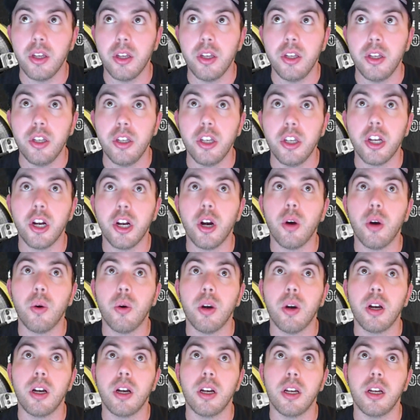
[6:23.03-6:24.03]

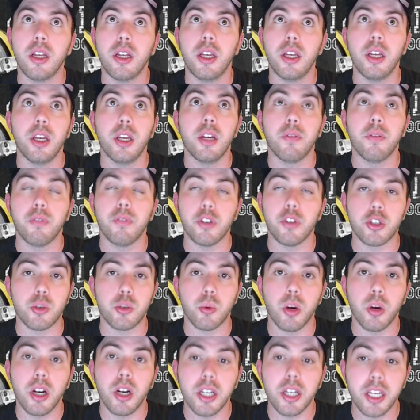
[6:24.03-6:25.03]
if this
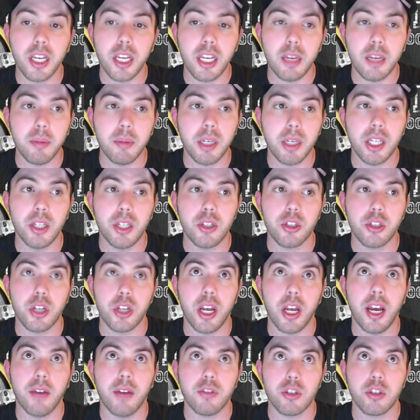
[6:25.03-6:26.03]
run game is to
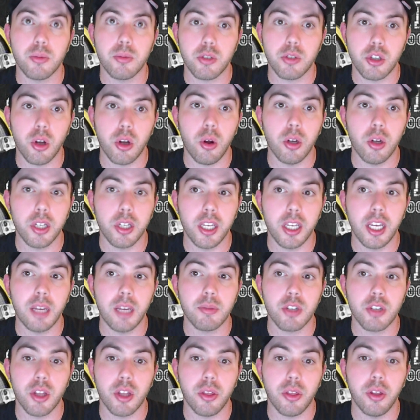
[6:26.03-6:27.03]
have some solid
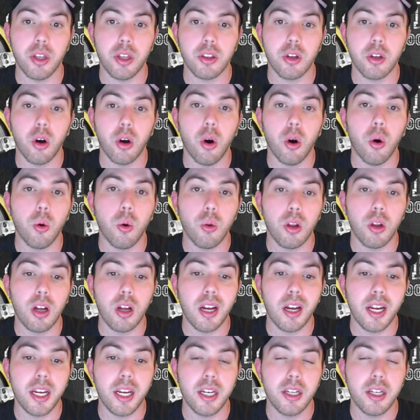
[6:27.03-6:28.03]
games, I think the
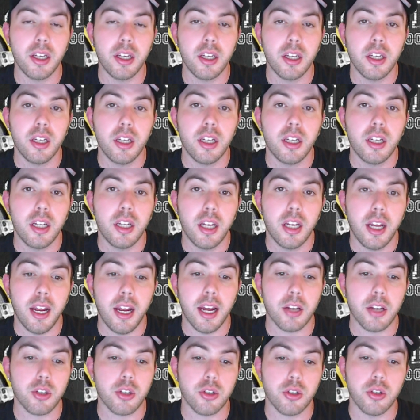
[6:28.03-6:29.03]
O-line
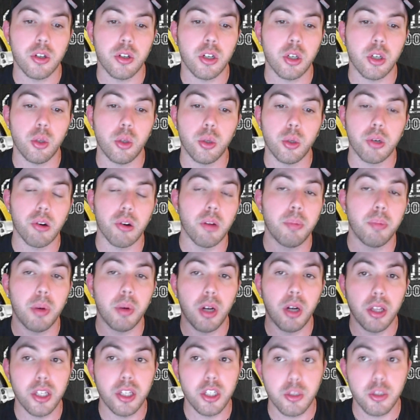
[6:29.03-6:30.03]
has to clear up
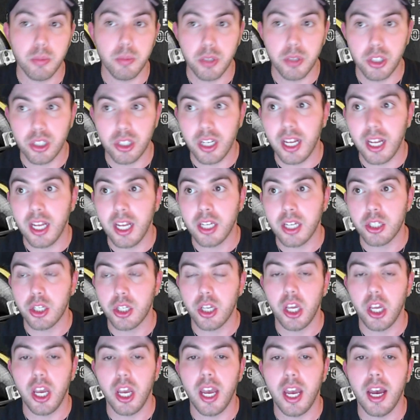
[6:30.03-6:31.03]
on these mistakes, and
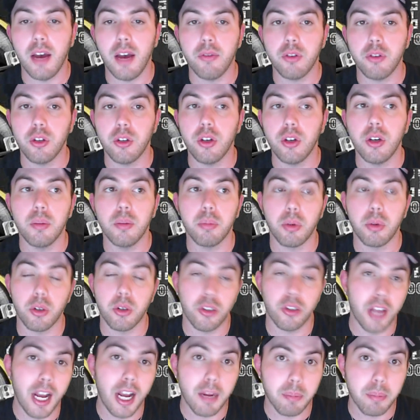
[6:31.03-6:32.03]
they have to
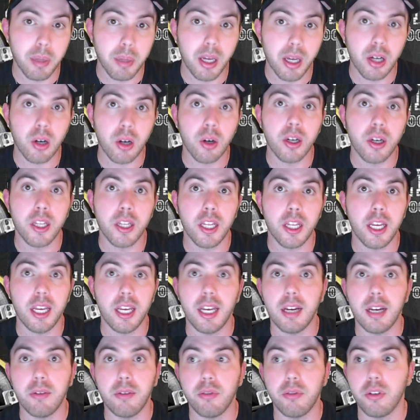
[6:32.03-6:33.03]
protect better, and they
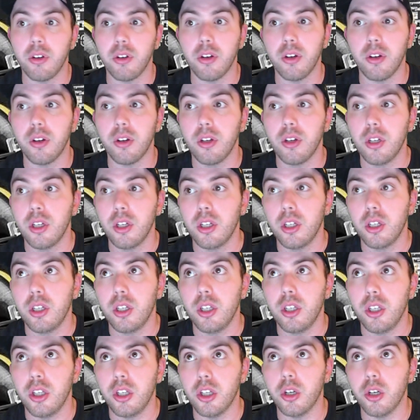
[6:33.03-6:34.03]
have to,
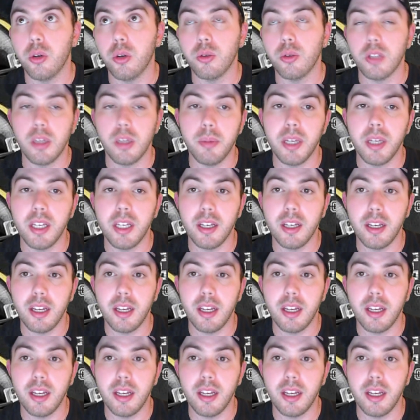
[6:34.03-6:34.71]
limit